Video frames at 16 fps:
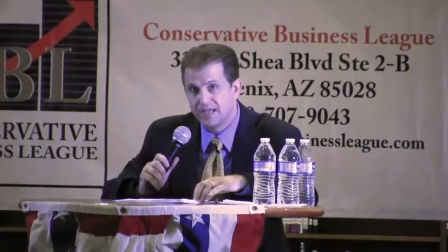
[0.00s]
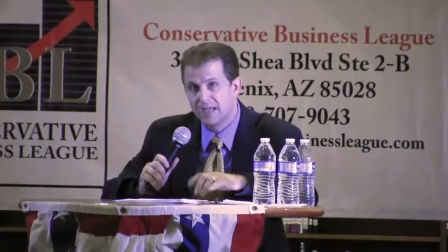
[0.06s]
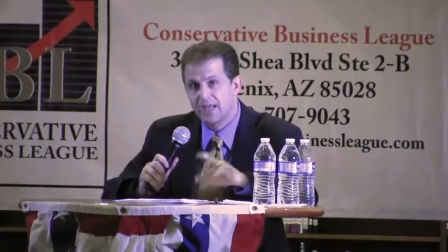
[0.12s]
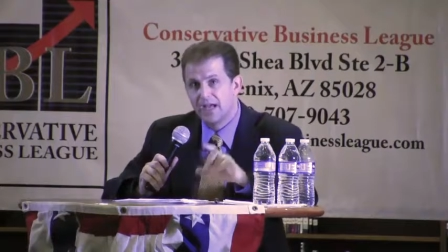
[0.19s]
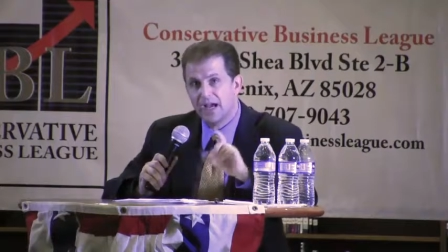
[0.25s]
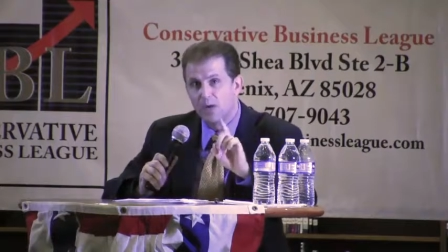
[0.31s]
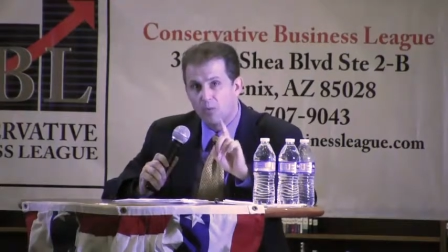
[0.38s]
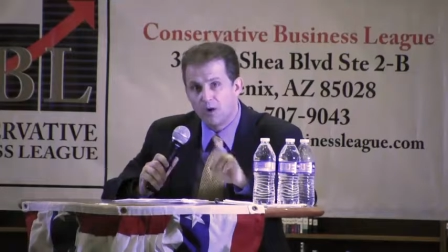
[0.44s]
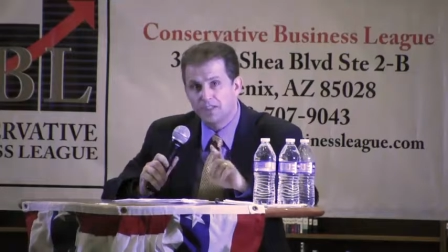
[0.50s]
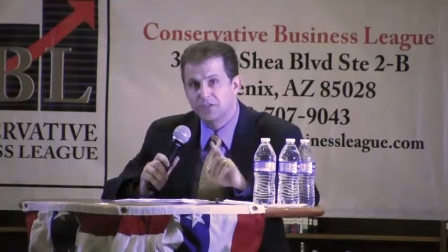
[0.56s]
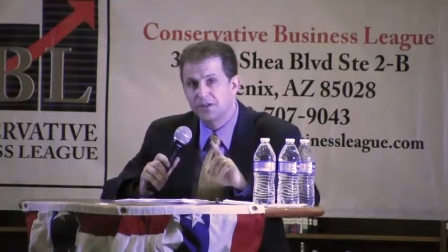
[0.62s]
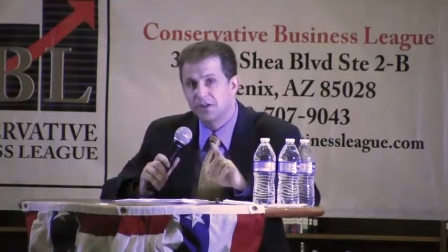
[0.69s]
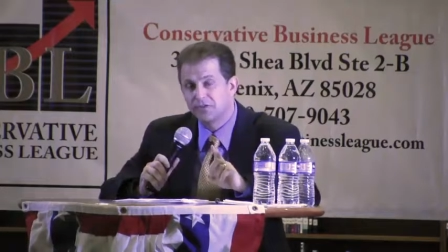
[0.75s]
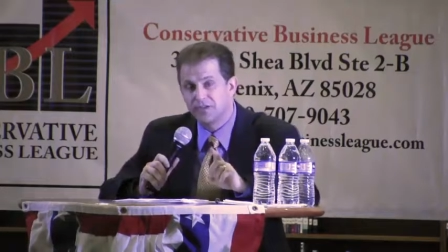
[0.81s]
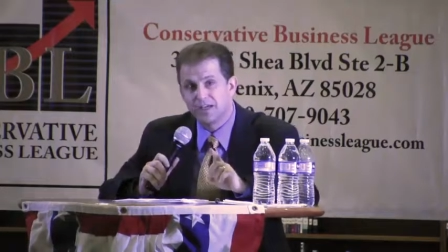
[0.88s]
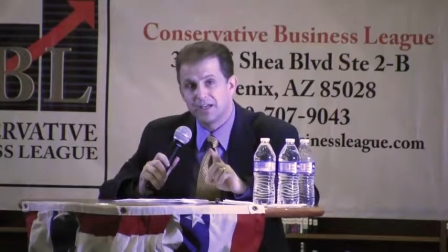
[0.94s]
I want you
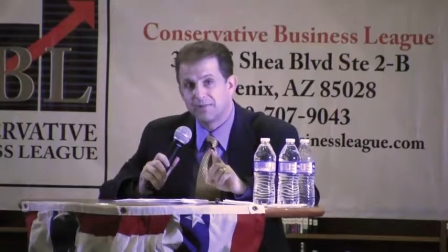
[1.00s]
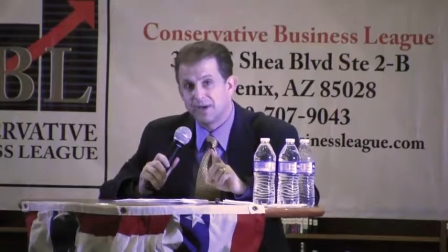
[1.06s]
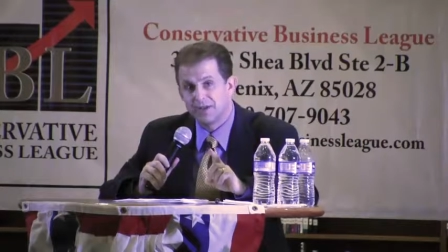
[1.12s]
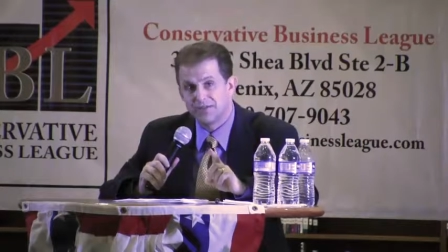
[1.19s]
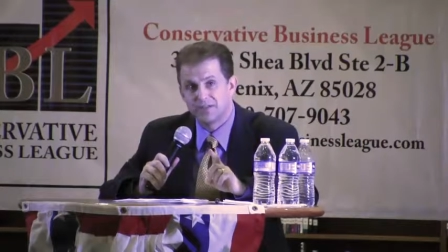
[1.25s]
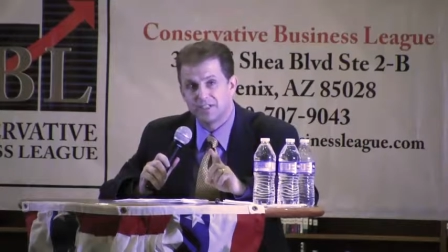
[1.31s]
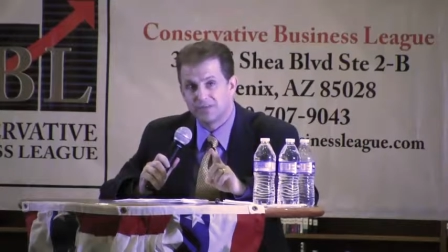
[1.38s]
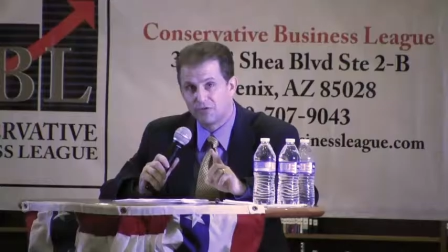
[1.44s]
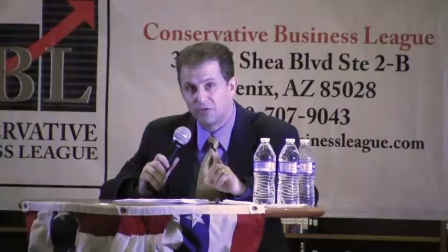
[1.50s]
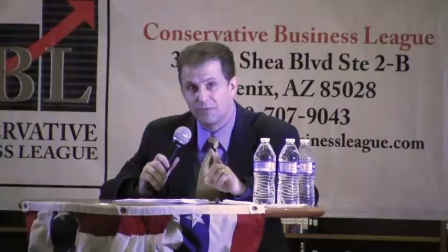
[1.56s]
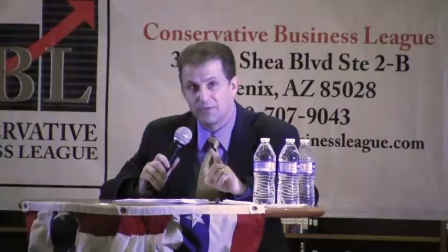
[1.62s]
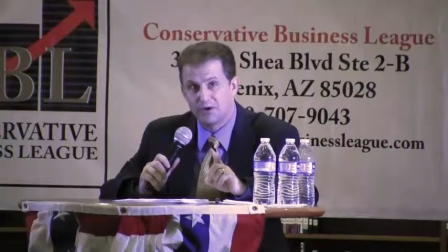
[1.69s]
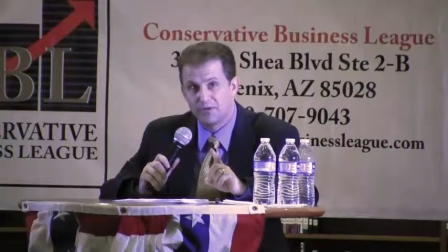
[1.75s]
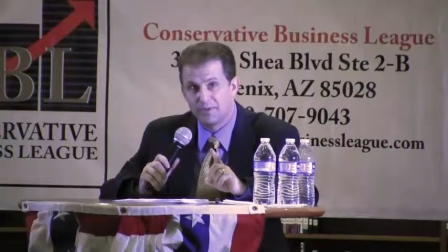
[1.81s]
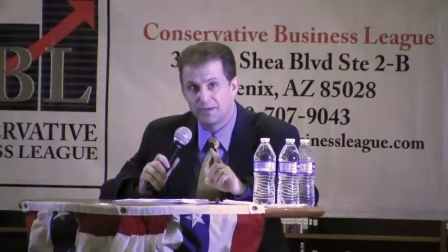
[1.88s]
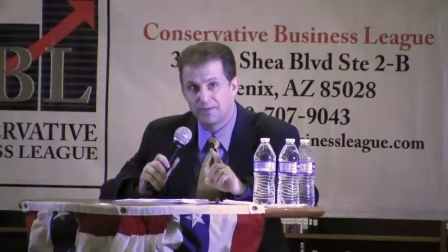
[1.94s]
to think about this for a
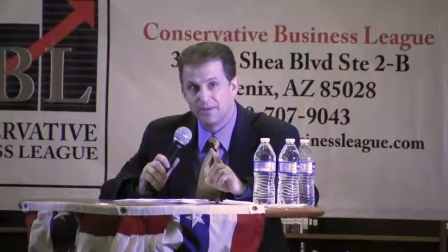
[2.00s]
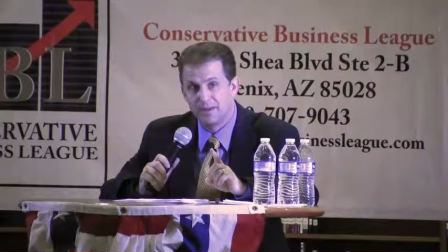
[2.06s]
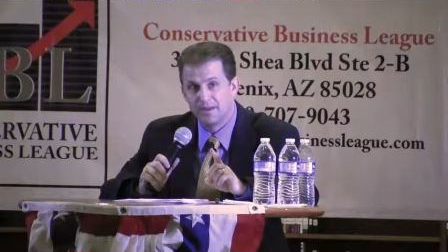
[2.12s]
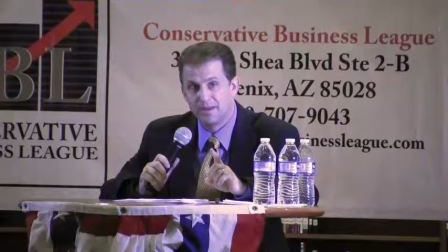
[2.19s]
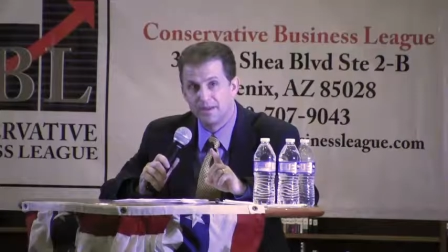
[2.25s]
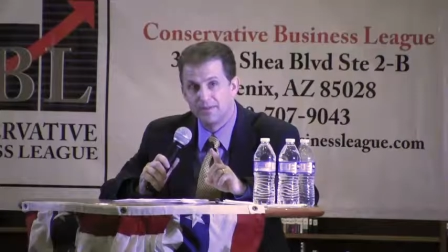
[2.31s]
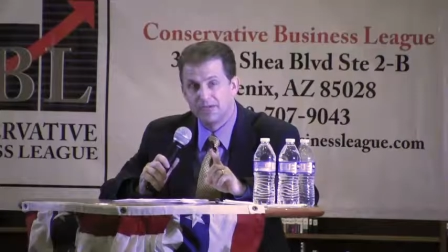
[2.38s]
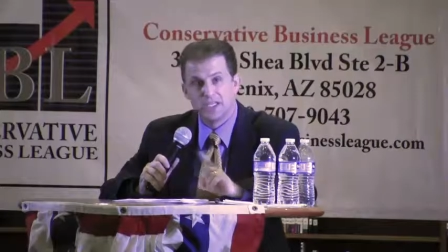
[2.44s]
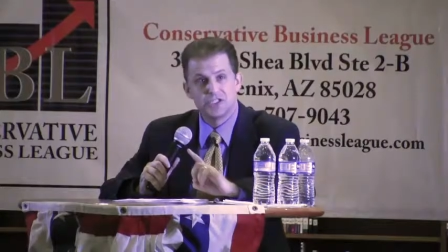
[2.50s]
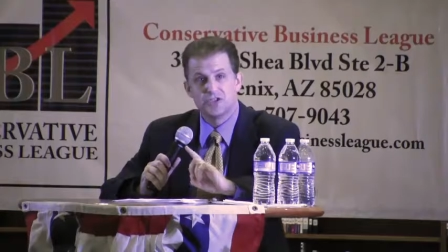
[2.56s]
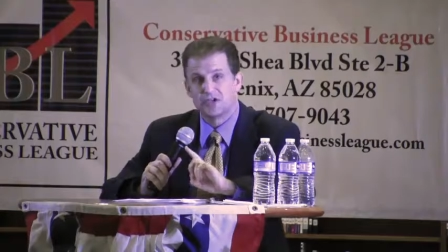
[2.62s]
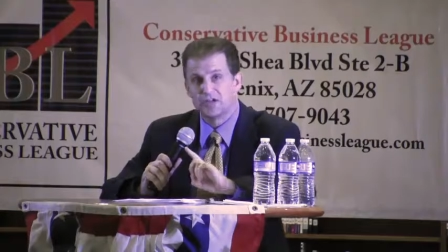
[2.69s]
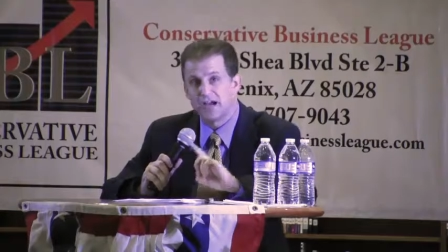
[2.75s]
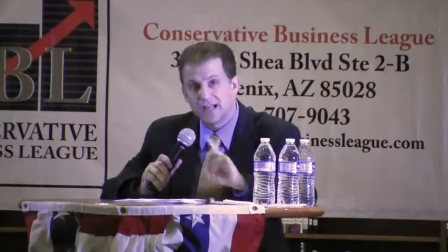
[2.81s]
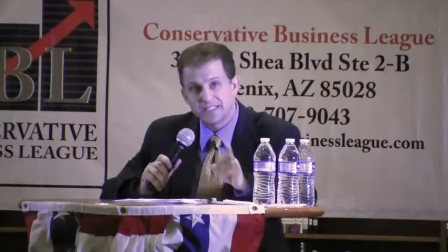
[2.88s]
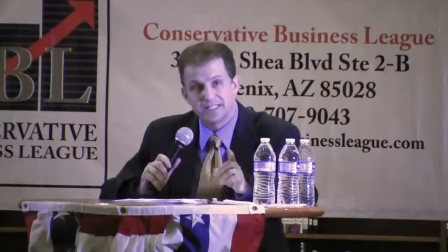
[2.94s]
moment, because you're
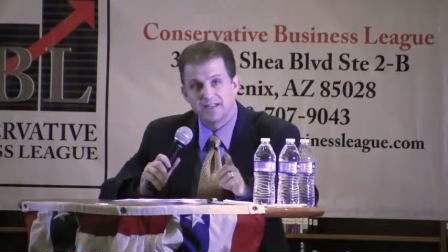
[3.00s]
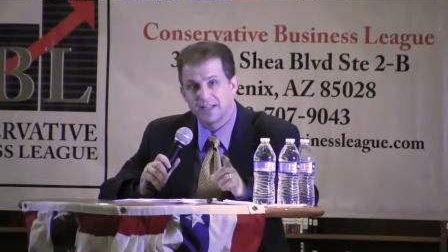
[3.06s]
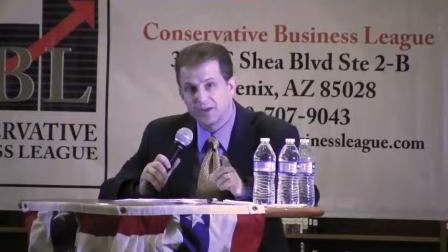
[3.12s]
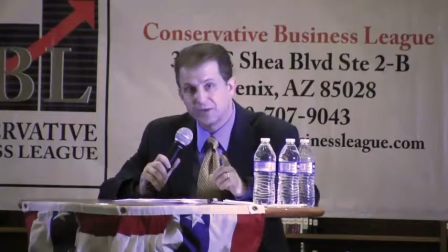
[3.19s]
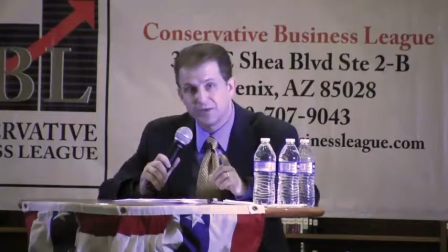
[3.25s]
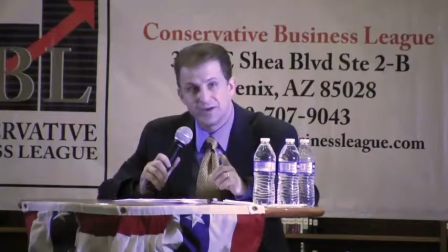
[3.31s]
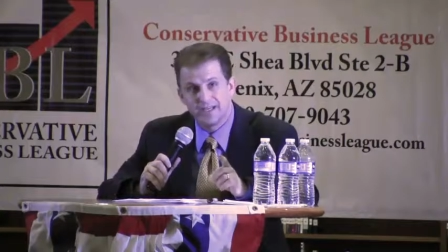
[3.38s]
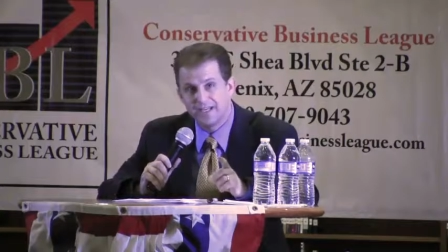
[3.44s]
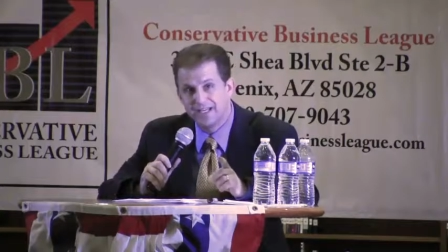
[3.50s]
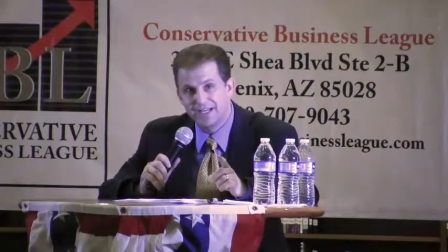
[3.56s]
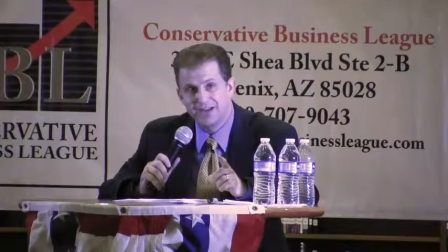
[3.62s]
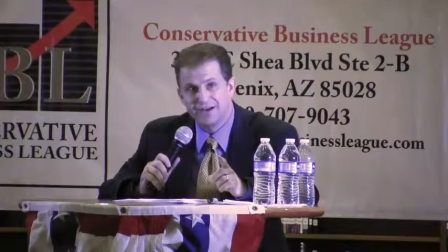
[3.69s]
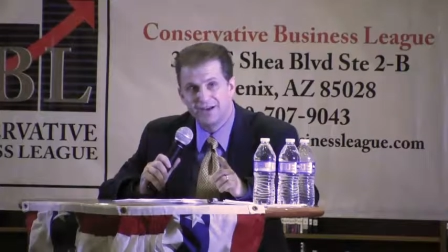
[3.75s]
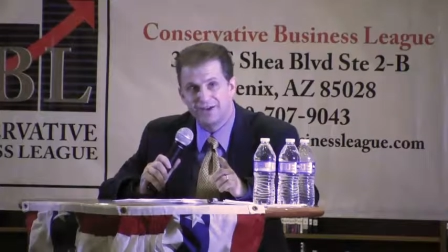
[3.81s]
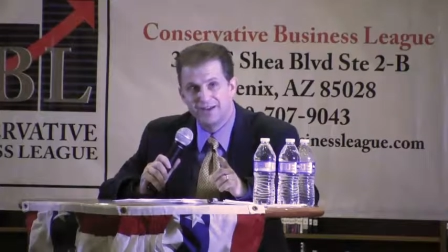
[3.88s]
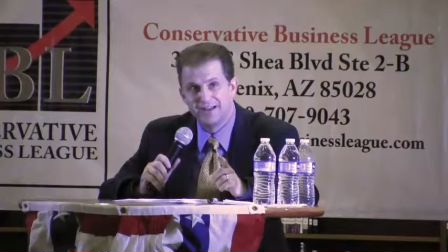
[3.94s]
constantly going to
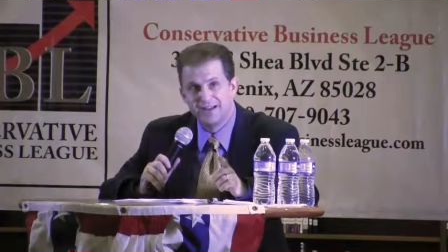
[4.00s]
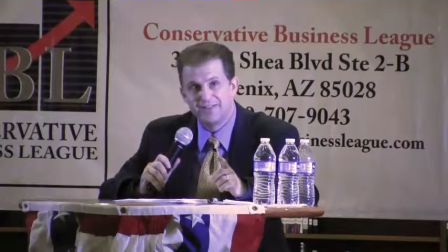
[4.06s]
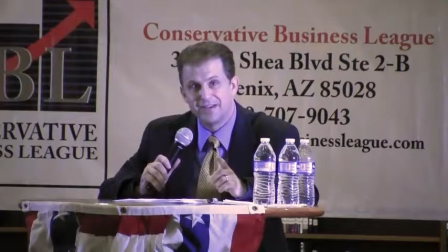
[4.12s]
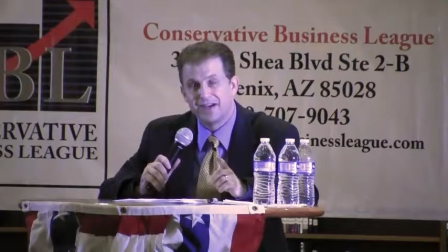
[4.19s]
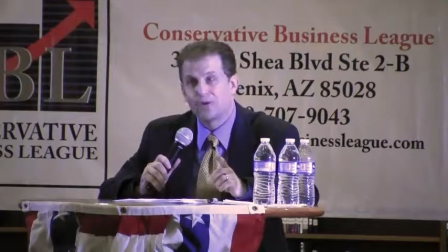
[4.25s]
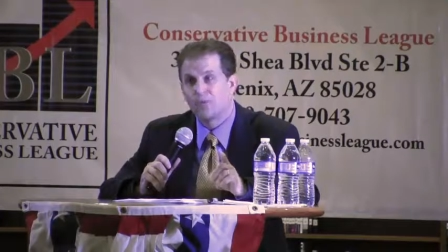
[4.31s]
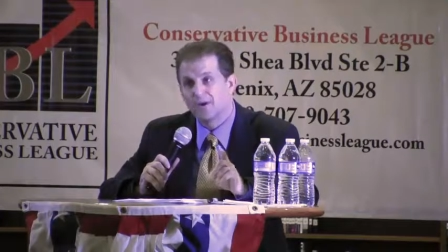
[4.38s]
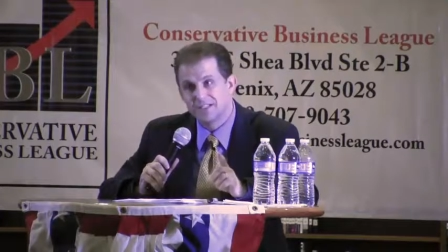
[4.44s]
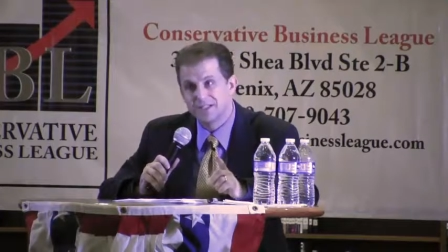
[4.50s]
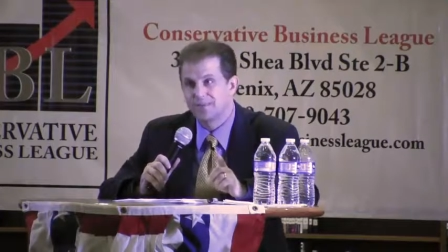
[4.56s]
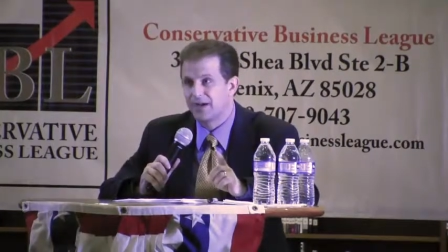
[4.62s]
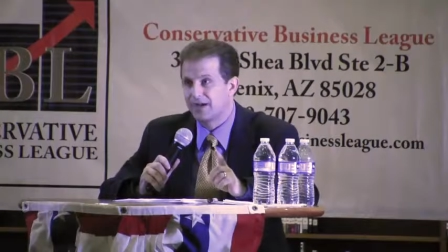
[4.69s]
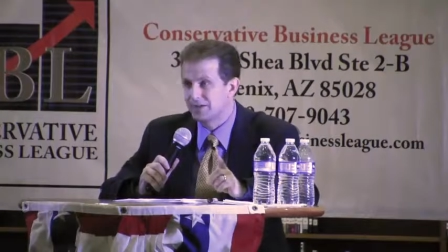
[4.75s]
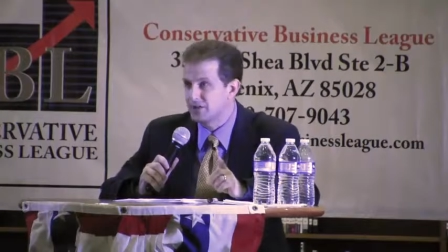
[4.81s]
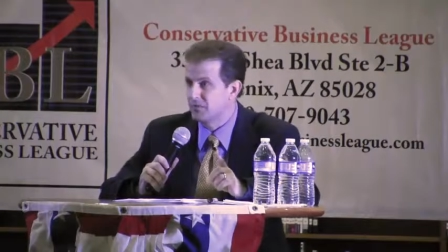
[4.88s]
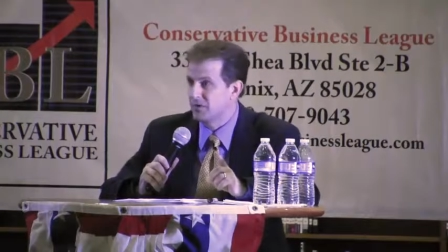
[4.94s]
hear that it was
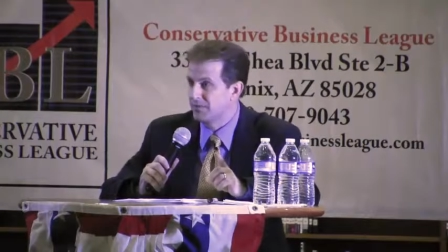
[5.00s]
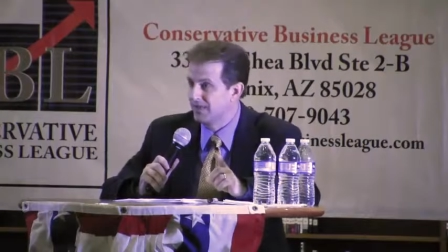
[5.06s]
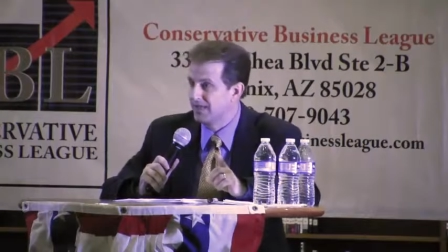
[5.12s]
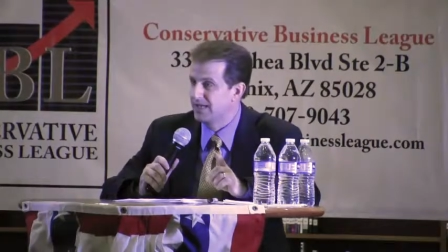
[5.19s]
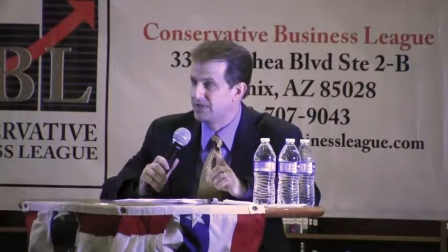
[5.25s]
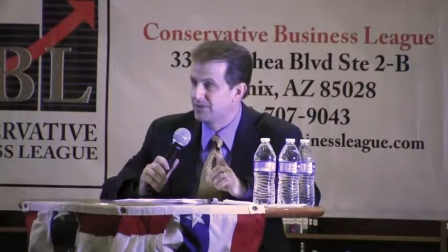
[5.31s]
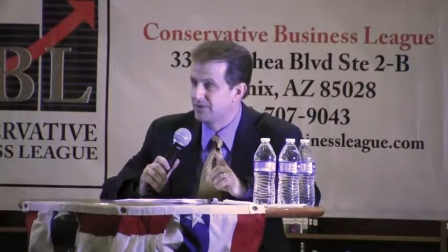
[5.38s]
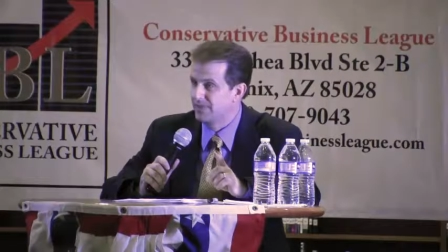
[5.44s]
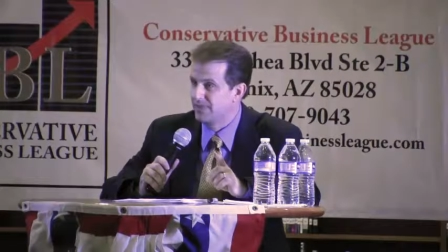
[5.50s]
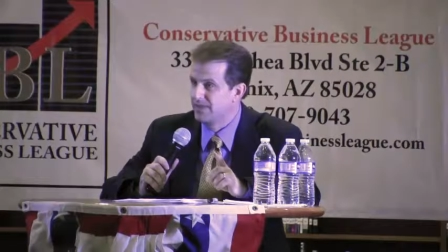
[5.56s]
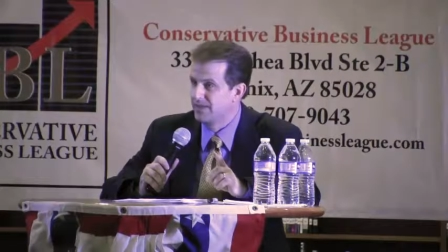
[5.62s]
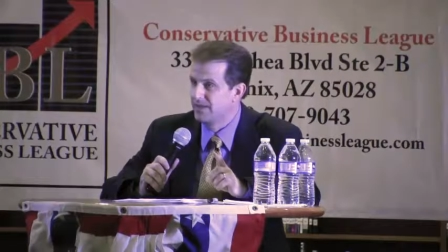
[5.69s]
about discrimination.